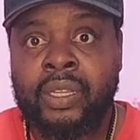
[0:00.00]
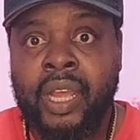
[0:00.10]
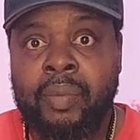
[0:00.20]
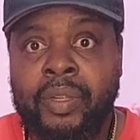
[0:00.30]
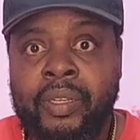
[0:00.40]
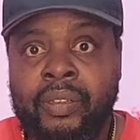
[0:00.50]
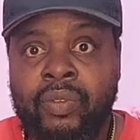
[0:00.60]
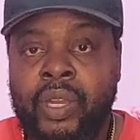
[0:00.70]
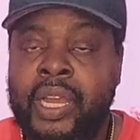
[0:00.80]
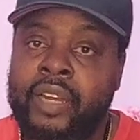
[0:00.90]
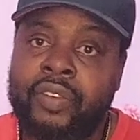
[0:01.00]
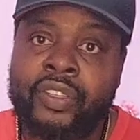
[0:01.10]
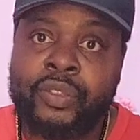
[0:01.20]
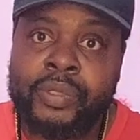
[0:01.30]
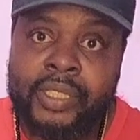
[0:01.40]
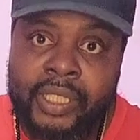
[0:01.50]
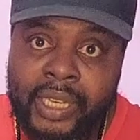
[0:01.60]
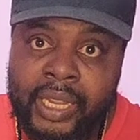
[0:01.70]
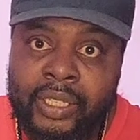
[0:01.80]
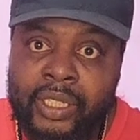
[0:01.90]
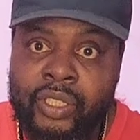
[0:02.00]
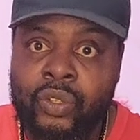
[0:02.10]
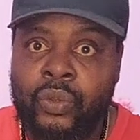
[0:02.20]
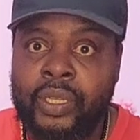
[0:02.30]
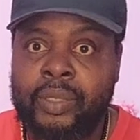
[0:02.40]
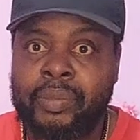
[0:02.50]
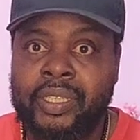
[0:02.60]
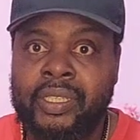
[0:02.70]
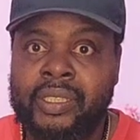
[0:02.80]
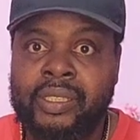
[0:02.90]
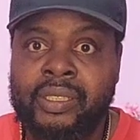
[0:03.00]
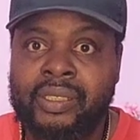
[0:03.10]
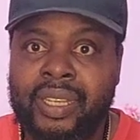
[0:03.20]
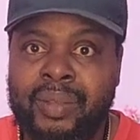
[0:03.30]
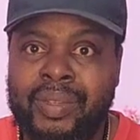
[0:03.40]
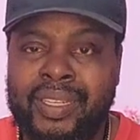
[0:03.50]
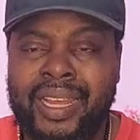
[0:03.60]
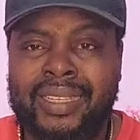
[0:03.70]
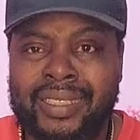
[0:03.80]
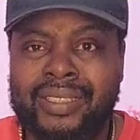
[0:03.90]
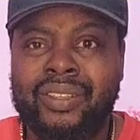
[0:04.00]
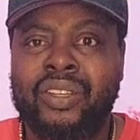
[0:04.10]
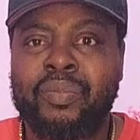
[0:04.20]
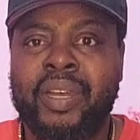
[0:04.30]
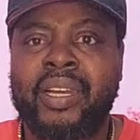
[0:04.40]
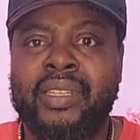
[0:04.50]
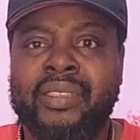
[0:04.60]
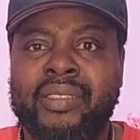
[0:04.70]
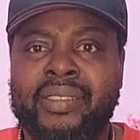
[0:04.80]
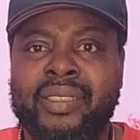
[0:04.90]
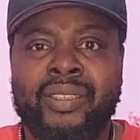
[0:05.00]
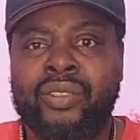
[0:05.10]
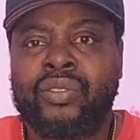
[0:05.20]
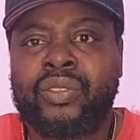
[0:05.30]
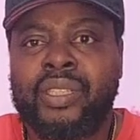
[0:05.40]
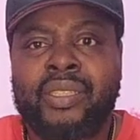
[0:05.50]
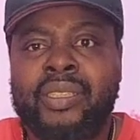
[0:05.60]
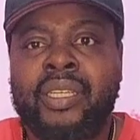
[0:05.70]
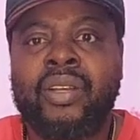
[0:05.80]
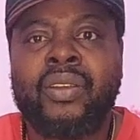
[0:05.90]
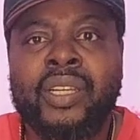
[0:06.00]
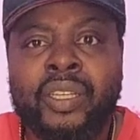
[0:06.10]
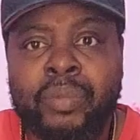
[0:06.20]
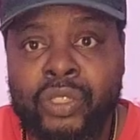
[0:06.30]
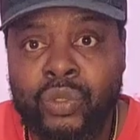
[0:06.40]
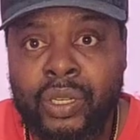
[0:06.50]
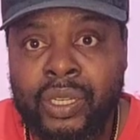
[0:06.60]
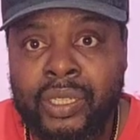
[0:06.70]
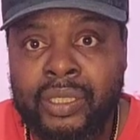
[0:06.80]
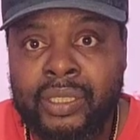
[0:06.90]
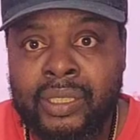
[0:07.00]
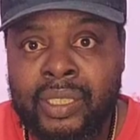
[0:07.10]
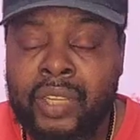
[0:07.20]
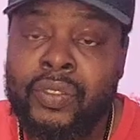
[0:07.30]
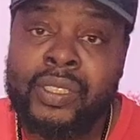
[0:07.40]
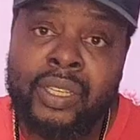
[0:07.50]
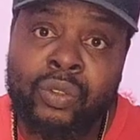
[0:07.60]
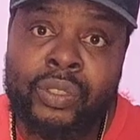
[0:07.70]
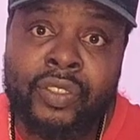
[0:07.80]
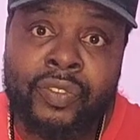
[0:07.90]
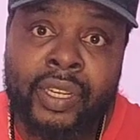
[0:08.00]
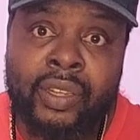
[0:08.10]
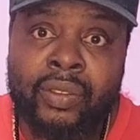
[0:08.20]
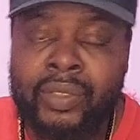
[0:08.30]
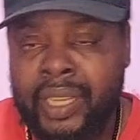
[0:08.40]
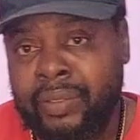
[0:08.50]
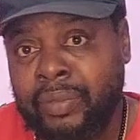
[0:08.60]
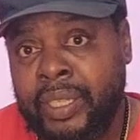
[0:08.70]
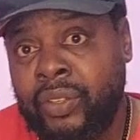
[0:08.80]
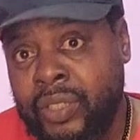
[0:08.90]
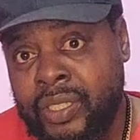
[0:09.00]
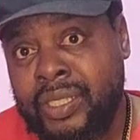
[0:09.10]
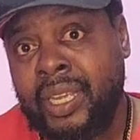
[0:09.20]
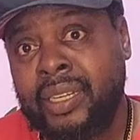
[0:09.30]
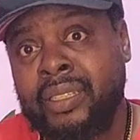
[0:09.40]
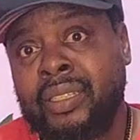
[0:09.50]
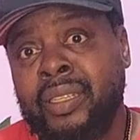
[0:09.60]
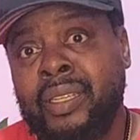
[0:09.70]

I mean, what kind of autopsy they're actually doing, because, I mean, as a young man, you shouldn't really stay long in the mortuary. If it's an older fellow, then we can understand